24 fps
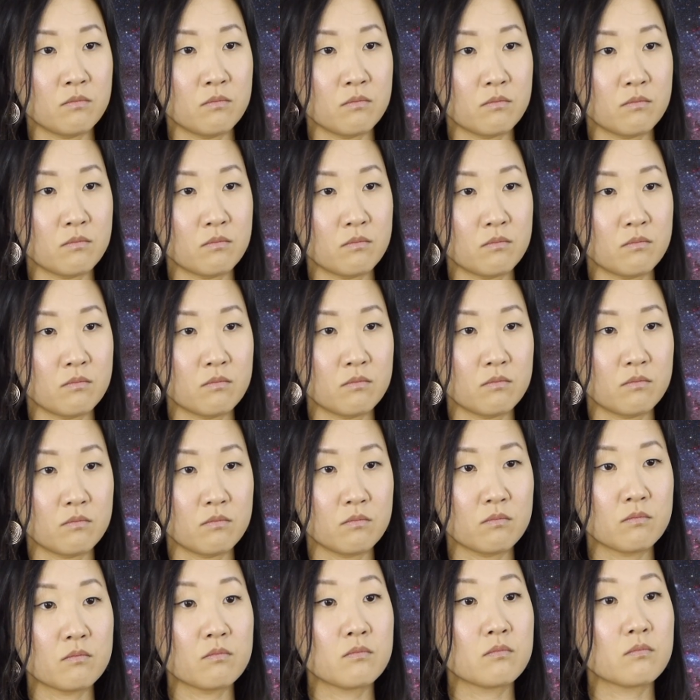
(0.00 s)

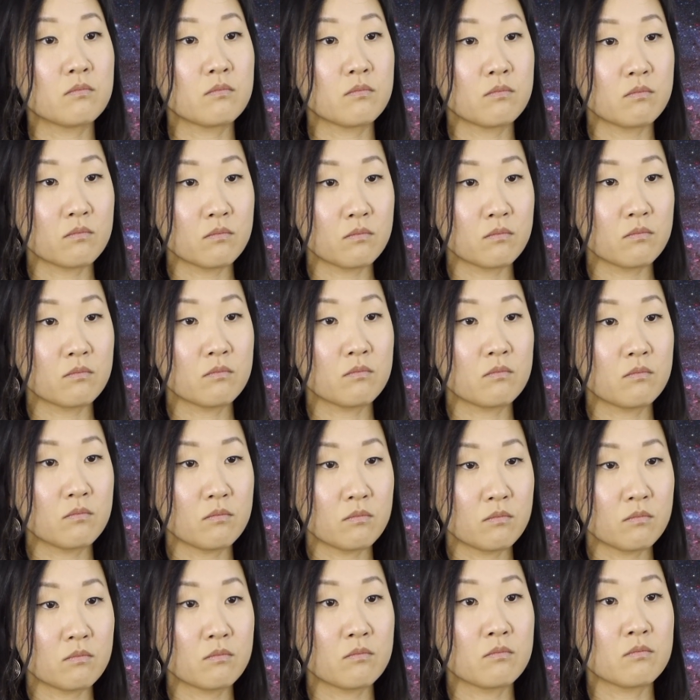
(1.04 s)

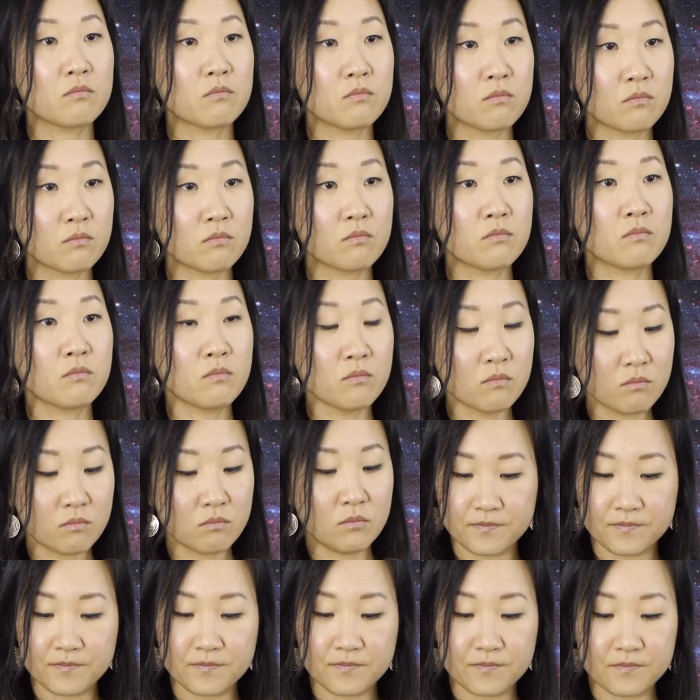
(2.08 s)

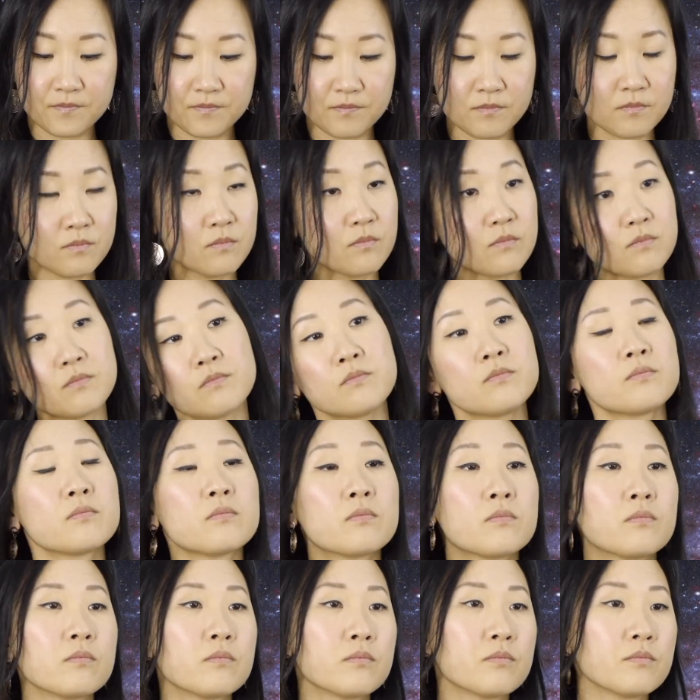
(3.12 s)

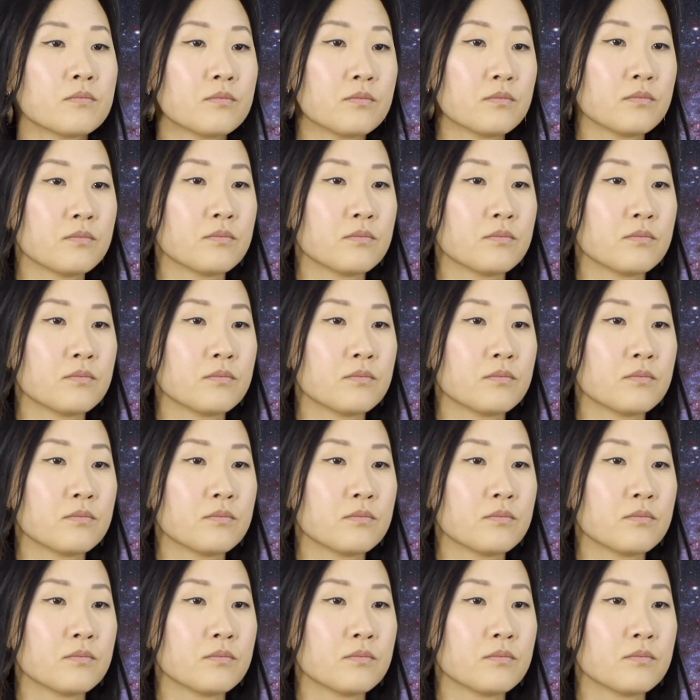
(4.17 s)
(silent)